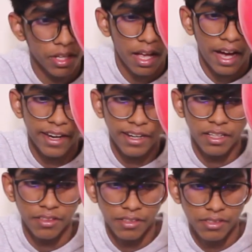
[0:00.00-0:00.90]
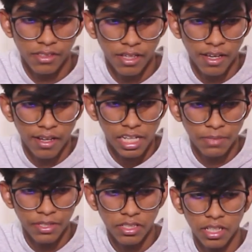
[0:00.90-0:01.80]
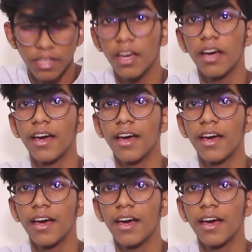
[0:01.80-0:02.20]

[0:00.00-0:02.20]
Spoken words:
handling this, especially